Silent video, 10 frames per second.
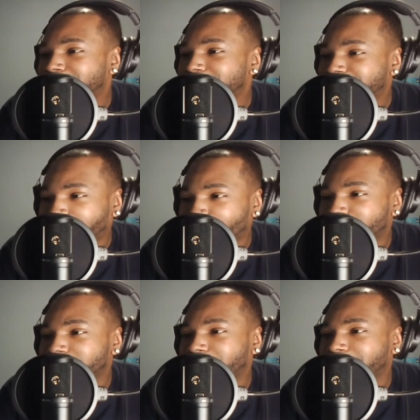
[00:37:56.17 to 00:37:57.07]

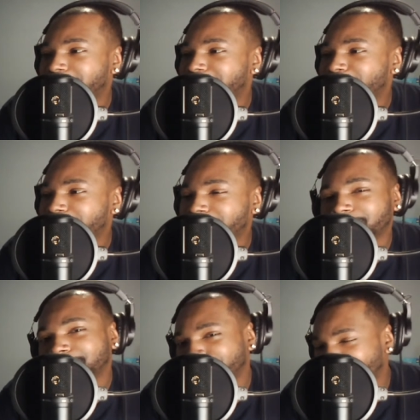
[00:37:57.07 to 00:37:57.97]
Definitely like CBD
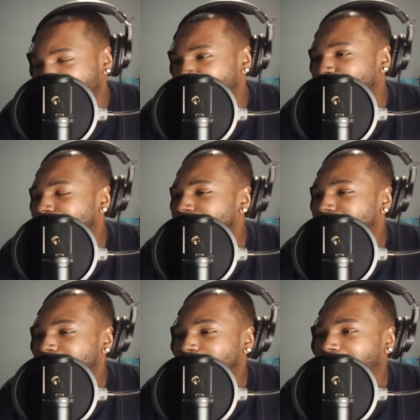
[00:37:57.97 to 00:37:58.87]
for sure.
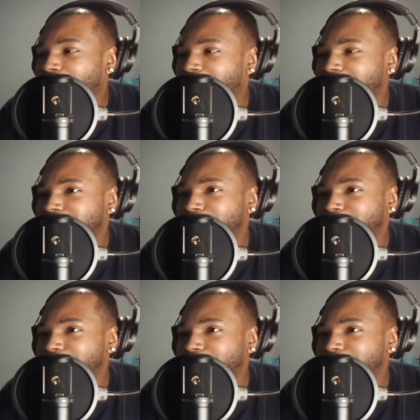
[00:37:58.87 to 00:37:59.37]
CBD. I've had some